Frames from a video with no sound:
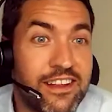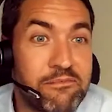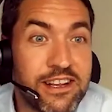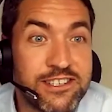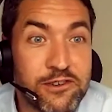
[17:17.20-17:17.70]
it
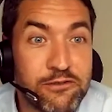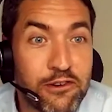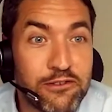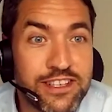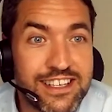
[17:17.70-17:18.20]
makes an awful lot
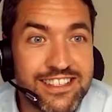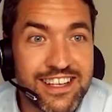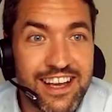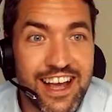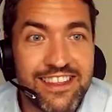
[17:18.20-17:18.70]
of sense.
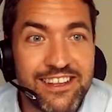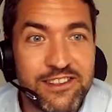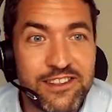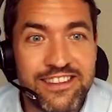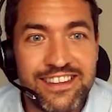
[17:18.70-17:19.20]
I think
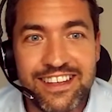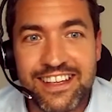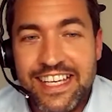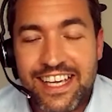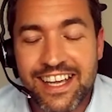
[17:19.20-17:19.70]
that
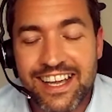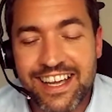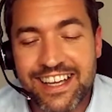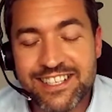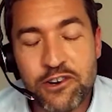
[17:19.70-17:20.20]

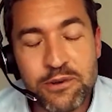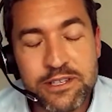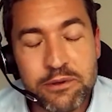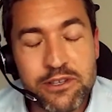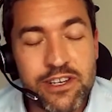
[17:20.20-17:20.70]
it's not always
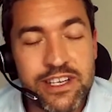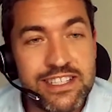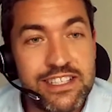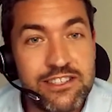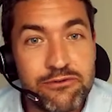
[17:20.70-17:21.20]
something that's very
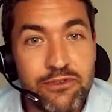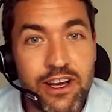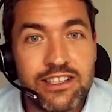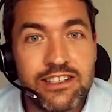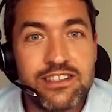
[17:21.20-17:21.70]
easy to
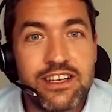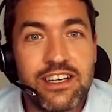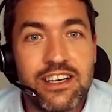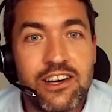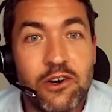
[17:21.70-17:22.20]
find
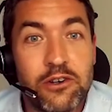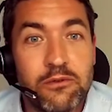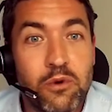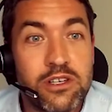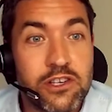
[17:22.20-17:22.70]
on
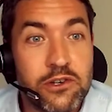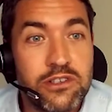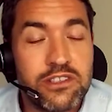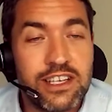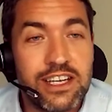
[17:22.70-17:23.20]
one's
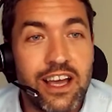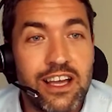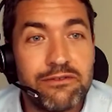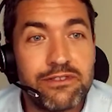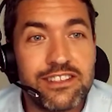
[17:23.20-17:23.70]
own in
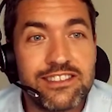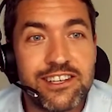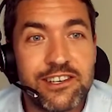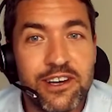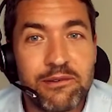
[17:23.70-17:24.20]
life, and
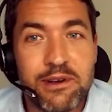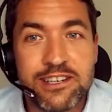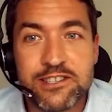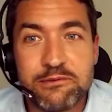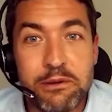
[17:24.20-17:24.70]
so I
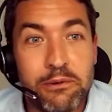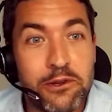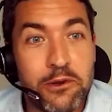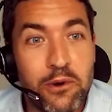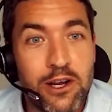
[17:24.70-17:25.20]
imagine the people that
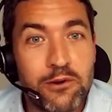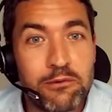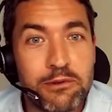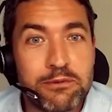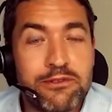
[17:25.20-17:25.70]
you work with
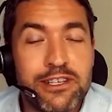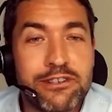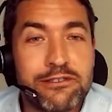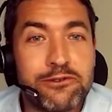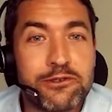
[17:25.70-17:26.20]
must be very,
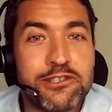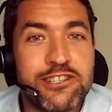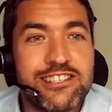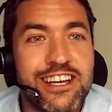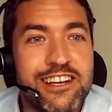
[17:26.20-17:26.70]
very
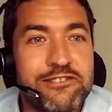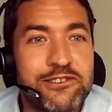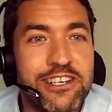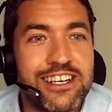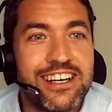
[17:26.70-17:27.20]
fortunate to have
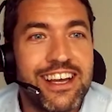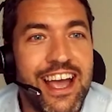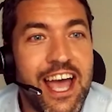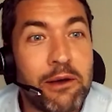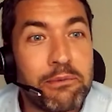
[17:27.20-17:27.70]
you
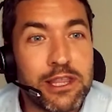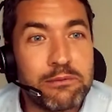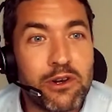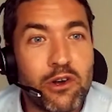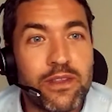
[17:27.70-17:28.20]
helping them
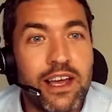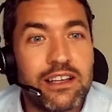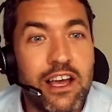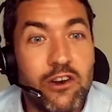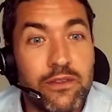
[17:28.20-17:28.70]
along
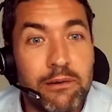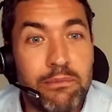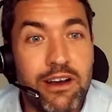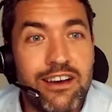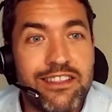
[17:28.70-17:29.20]
that
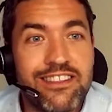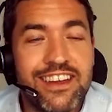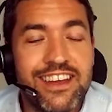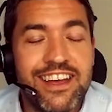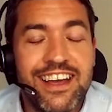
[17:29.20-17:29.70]
path.
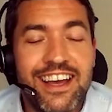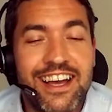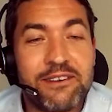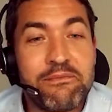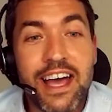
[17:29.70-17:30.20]

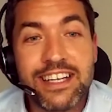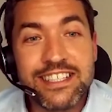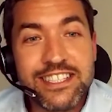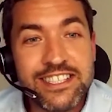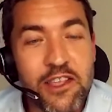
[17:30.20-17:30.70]

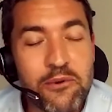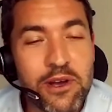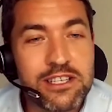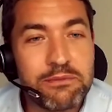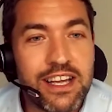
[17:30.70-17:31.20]
And
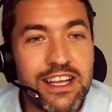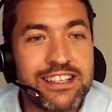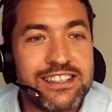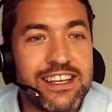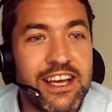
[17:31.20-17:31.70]
otherwise, I mean, I
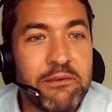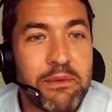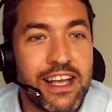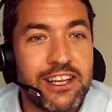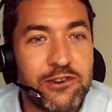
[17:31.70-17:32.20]
guess
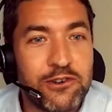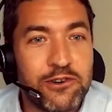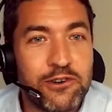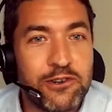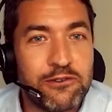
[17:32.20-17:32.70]
Malak,
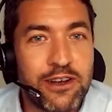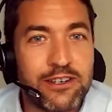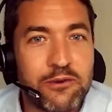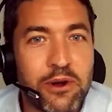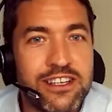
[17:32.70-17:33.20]
you've
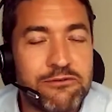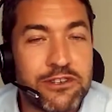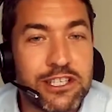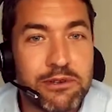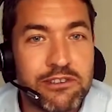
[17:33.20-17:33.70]
had quite a different
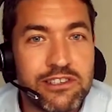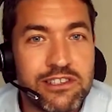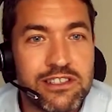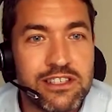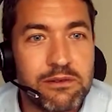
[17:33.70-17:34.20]

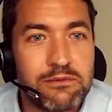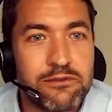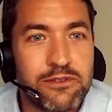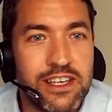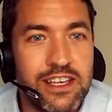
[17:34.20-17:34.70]
experience in terms
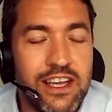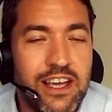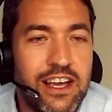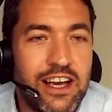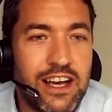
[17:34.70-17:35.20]
of the
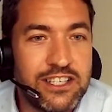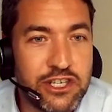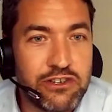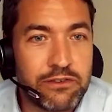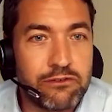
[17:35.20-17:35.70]

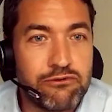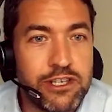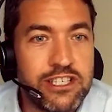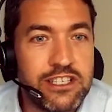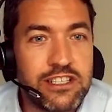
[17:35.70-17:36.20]
geographical
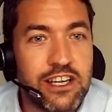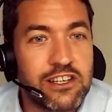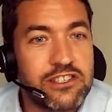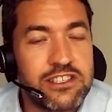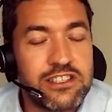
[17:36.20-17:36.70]
region, the
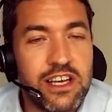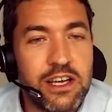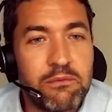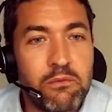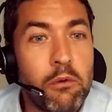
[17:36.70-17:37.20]
cultures.
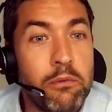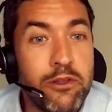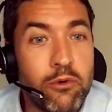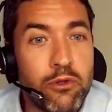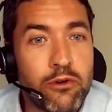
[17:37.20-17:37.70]
What would be
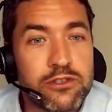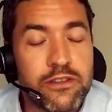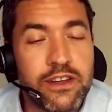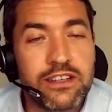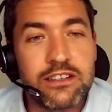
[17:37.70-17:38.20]
your thoughts
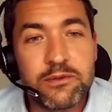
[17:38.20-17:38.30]
on that?